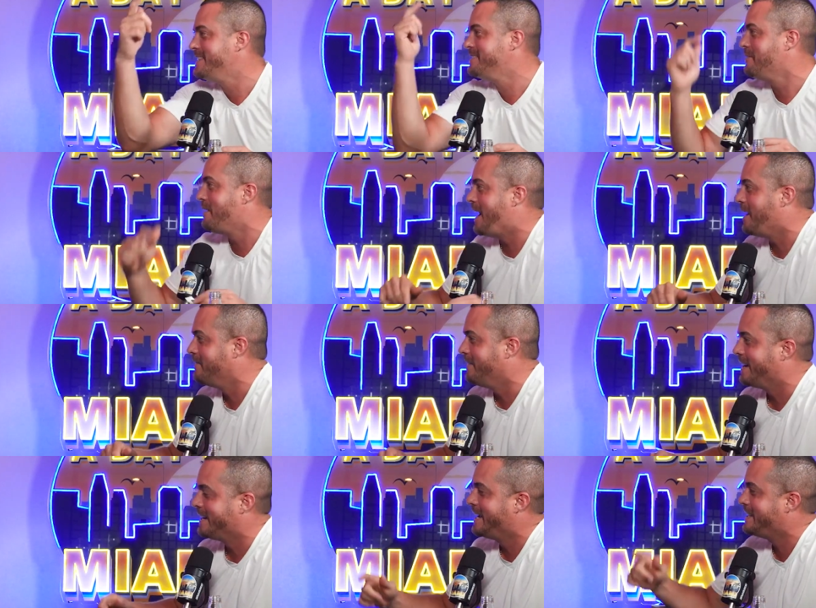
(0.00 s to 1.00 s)
to be in Doral,
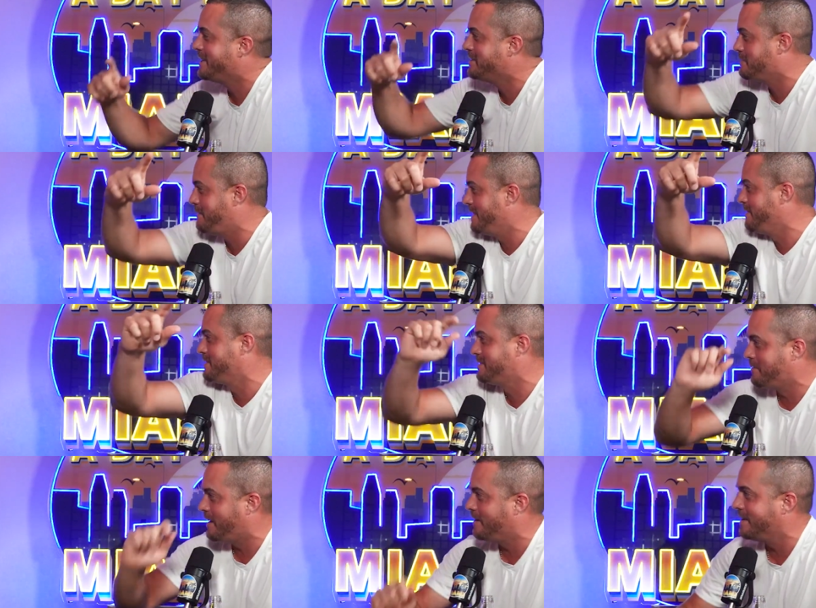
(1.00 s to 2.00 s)
man. Hey, they used to be in those
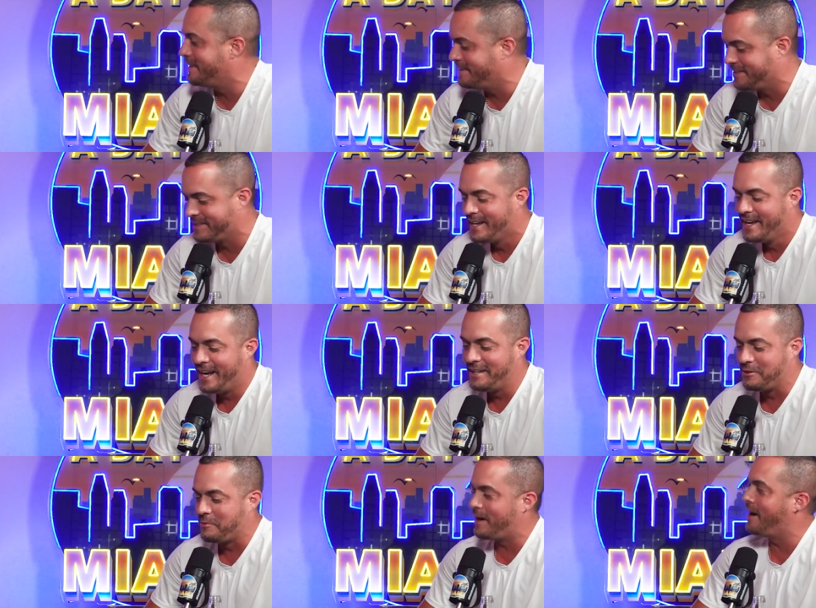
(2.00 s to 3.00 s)
Doral and those
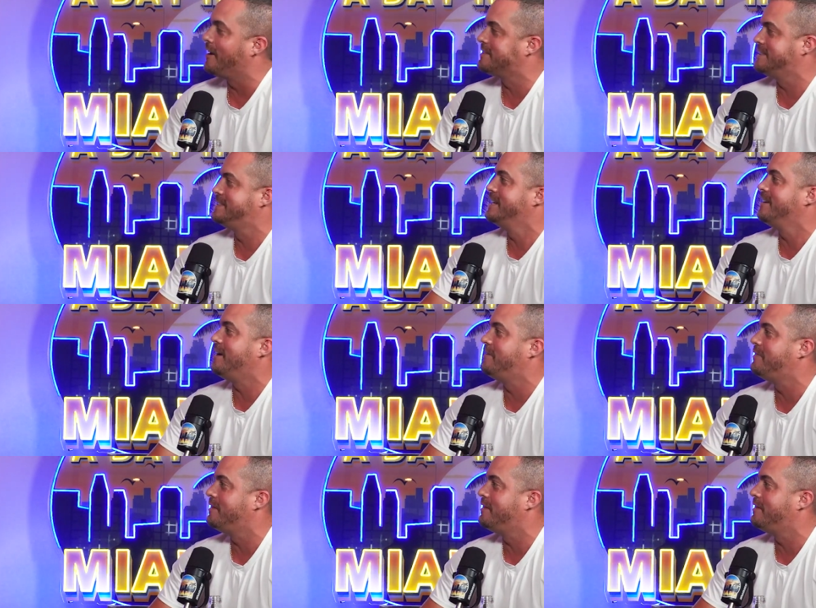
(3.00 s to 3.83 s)
warehouses there off